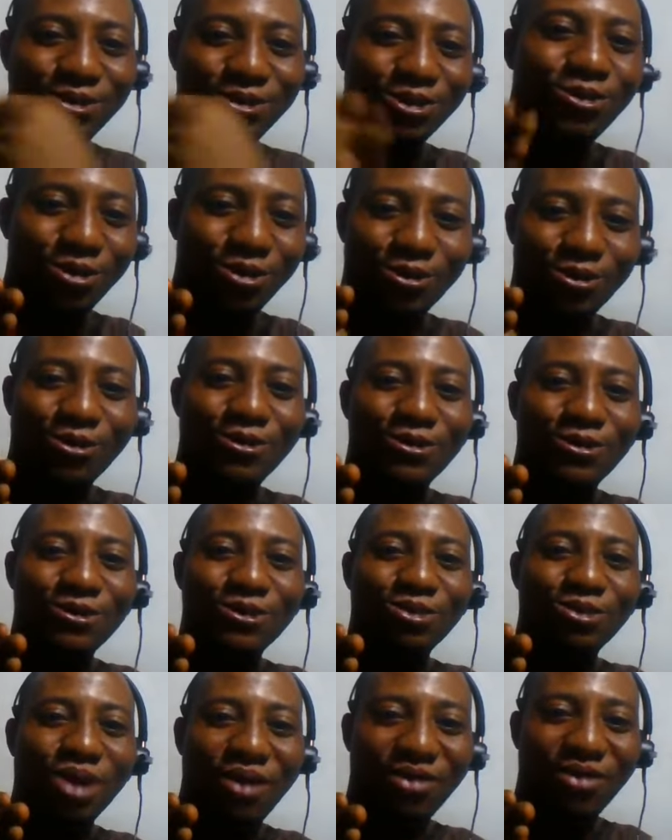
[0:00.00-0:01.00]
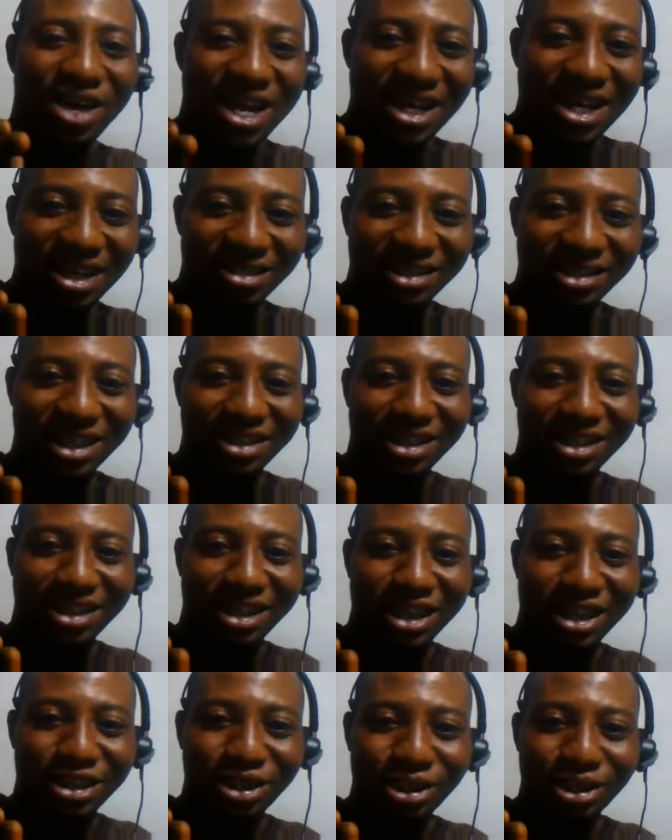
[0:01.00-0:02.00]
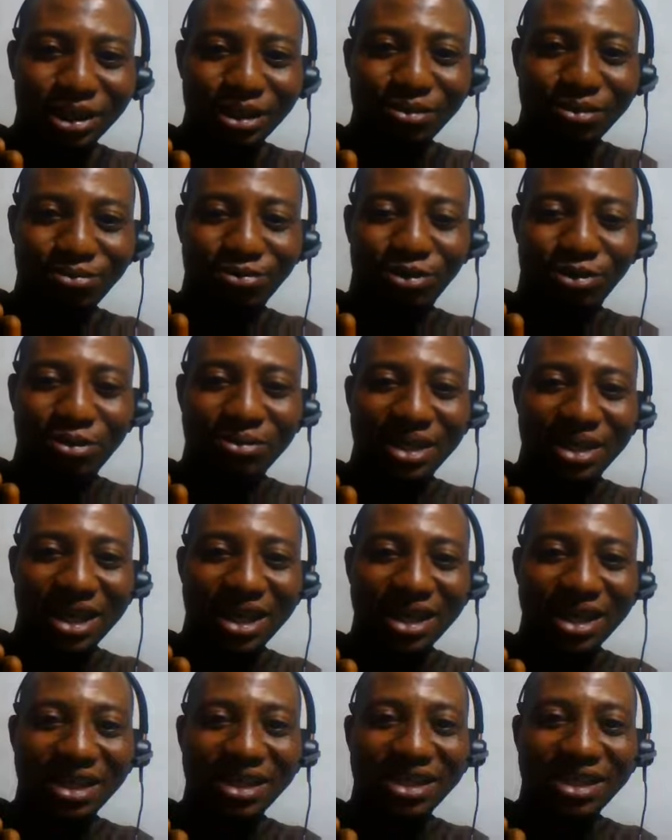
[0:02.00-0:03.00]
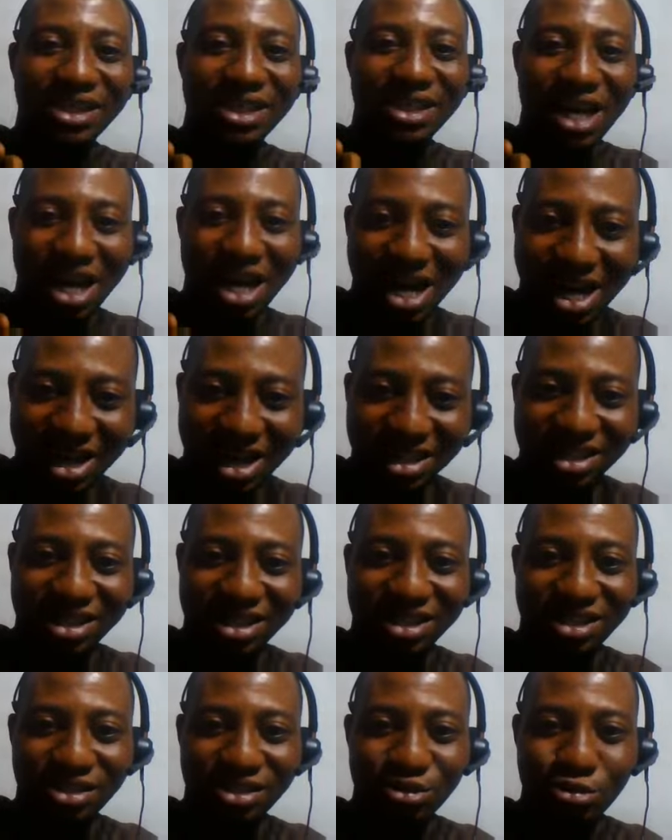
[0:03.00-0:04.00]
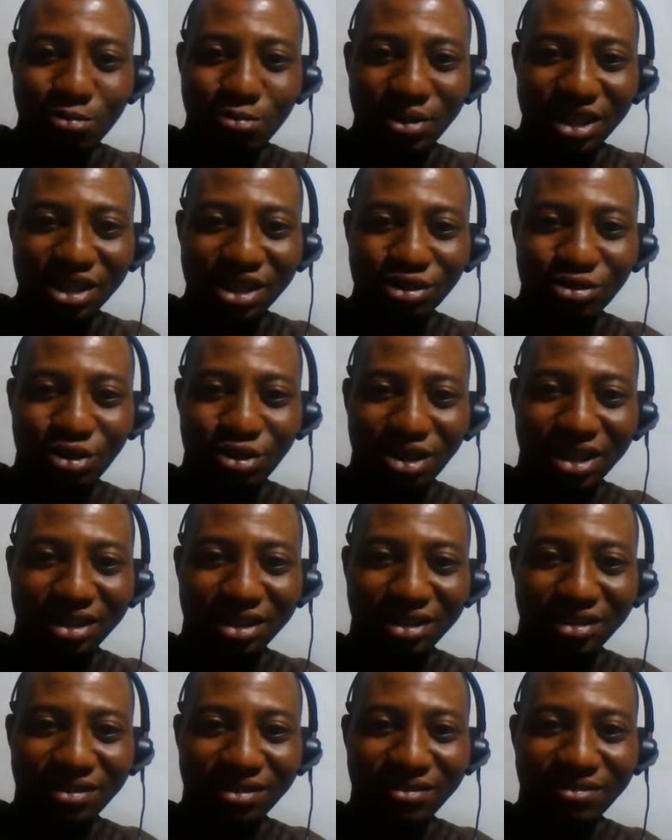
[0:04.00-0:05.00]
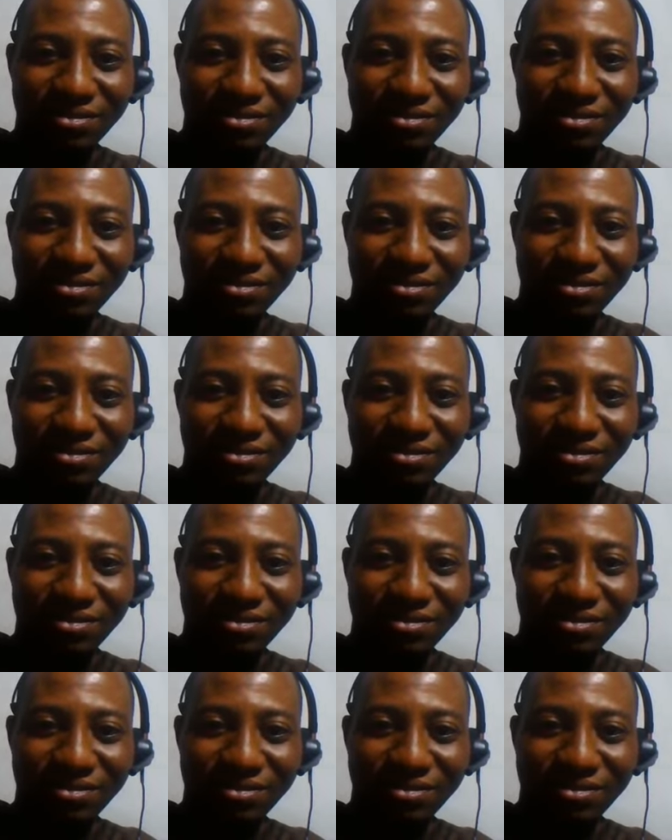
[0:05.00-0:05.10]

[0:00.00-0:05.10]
So you have already created a relationship from there, and you begin talking.